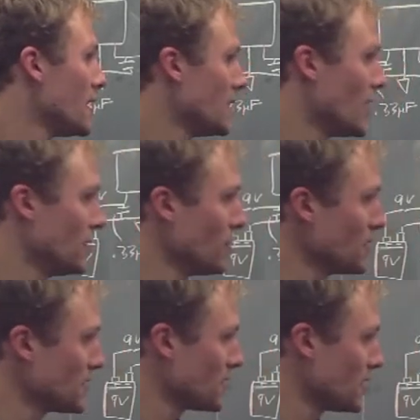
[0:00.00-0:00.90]
Now, I know
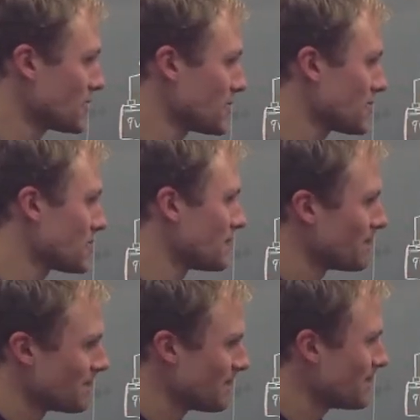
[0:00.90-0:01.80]
this looks
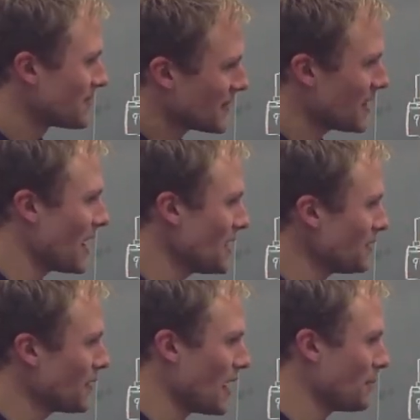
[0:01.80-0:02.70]
kind
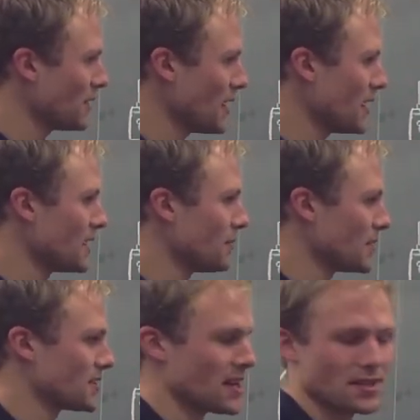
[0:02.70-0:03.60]
of complicated,
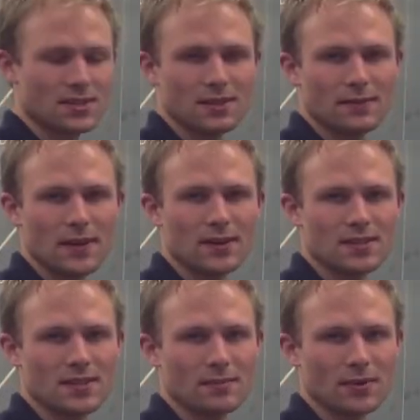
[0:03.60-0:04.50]
but it's actually a very
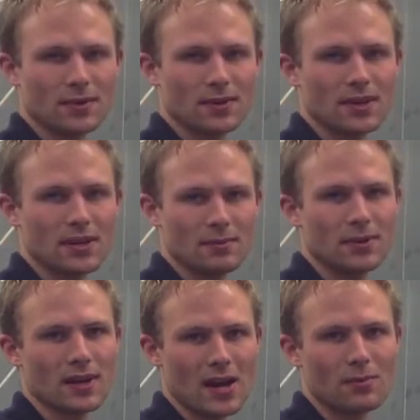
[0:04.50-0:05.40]
simple
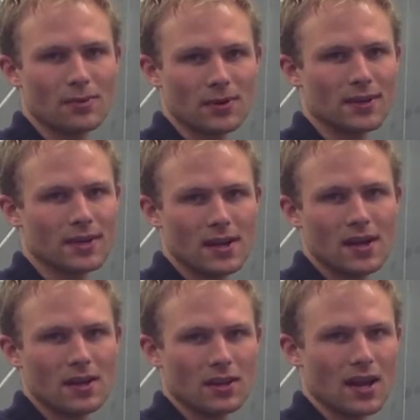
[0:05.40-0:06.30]
input-output
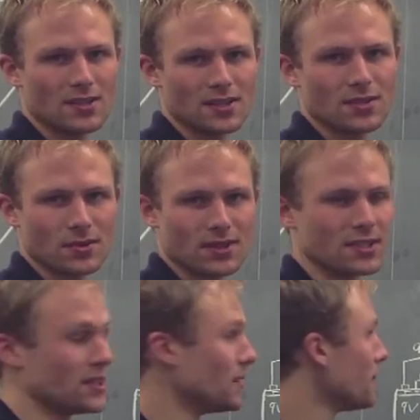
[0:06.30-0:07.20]
logic sort of
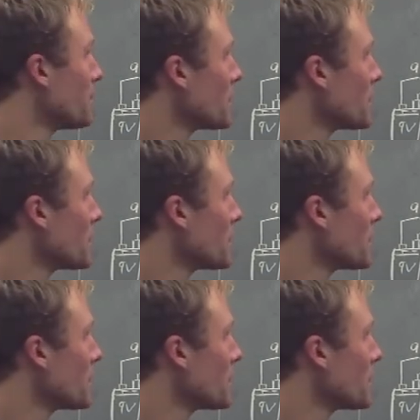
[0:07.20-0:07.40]
deal.